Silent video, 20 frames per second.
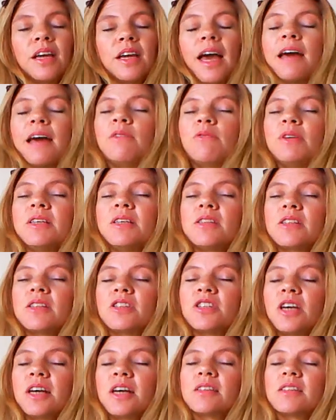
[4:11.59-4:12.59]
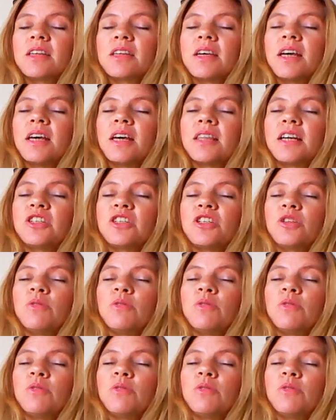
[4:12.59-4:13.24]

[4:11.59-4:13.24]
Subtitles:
And we suggest that